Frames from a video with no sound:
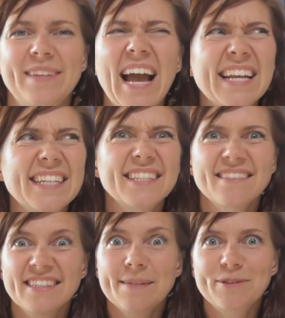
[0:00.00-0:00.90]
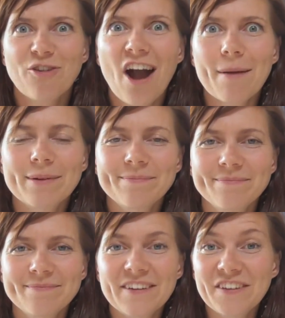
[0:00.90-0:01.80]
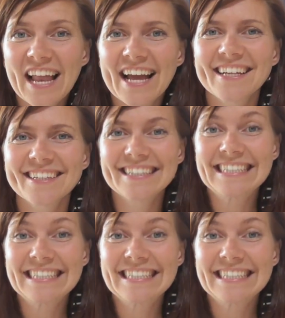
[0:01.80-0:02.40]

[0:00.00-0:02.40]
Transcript: And subscribe if you like.